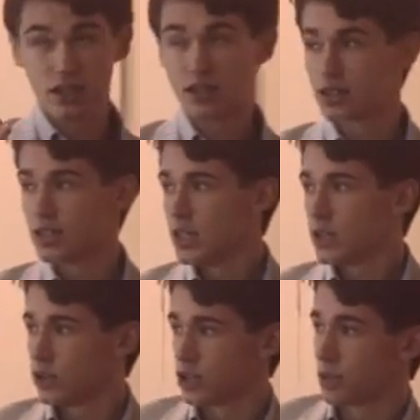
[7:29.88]
days
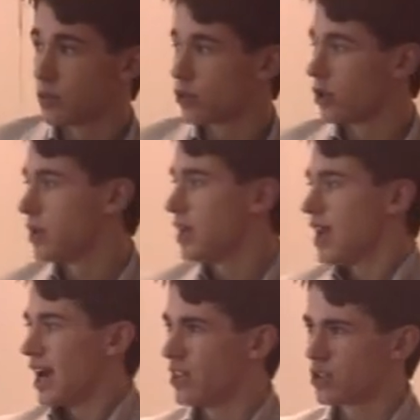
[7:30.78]
to actually come through.
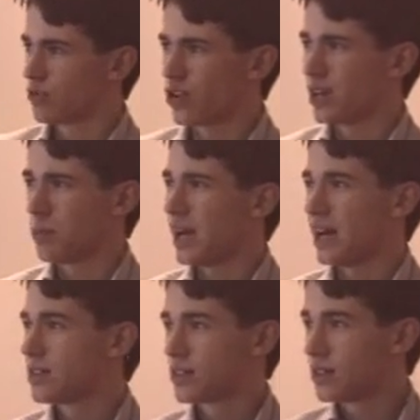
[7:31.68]
And these are really
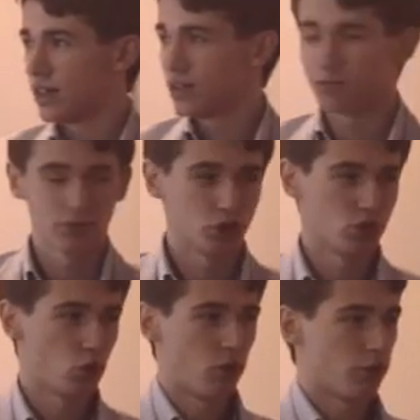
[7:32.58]
bad, like
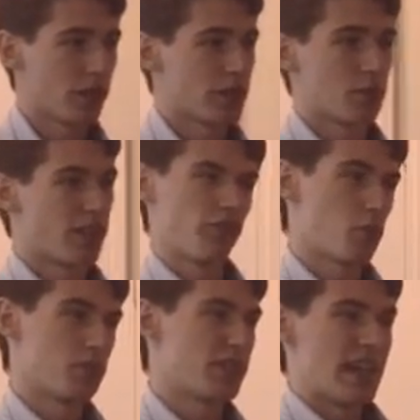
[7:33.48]
just awful links, but they're
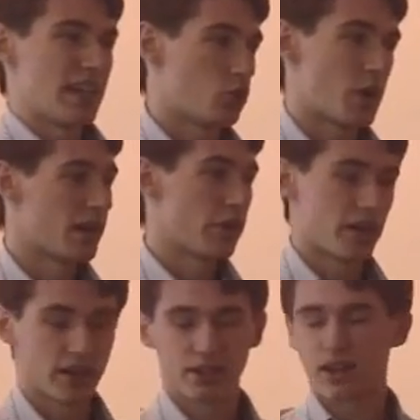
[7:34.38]
from DA 20,
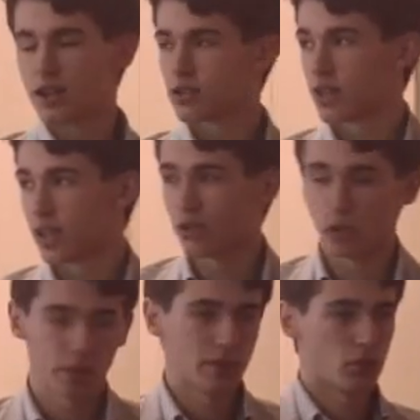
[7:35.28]
30 sites, so they give
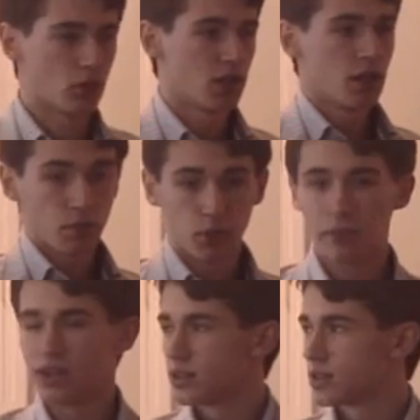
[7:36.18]
you a bit more
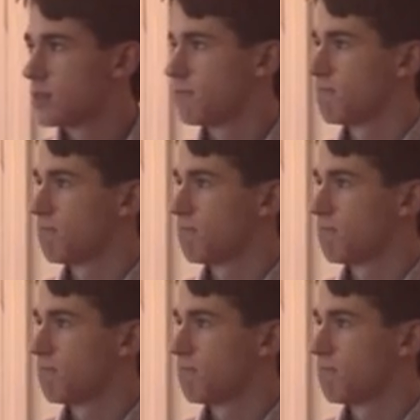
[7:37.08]
premise.